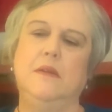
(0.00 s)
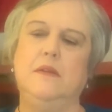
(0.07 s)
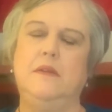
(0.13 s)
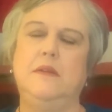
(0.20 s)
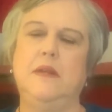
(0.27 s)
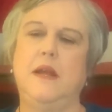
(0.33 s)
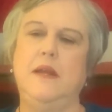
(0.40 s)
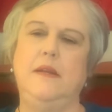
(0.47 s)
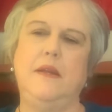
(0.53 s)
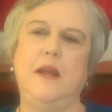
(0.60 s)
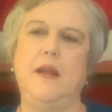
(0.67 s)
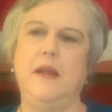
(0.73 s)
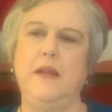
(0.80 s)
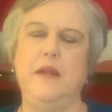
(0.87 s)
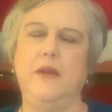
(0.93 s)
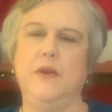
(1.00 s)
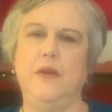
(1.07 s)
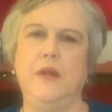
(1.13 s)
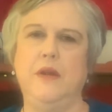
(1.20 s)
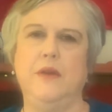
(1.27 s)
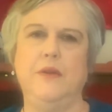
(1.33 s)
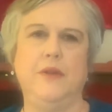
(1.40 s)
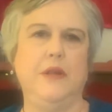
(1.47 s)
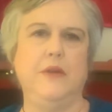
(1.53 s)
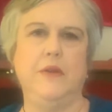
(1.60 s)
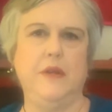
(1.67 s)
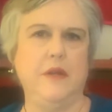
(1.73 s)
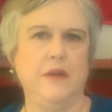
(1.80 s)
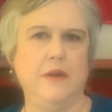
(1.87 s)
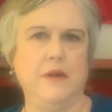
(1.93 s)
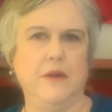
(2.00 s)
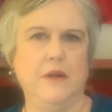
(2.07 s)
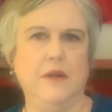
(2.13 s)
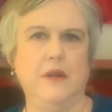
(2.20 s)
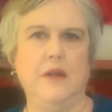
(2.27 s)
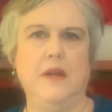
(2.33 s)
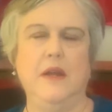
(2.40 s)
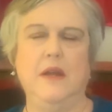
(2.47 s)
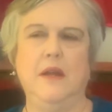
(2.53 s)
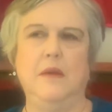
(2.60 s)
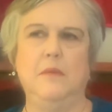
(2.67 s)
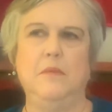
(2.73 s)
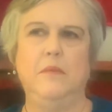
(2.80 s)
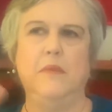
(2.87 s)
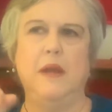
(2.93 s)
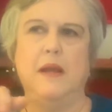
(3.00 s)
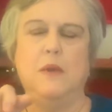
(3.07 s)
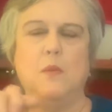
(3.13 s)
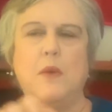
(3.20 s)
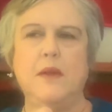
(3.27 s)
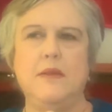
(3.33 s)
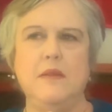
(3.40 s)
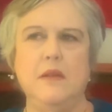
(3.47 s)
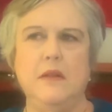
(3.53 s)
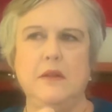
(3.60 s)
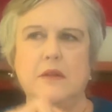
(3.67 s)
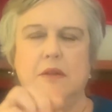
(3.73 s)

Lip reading: day, year, and it wasn't clear.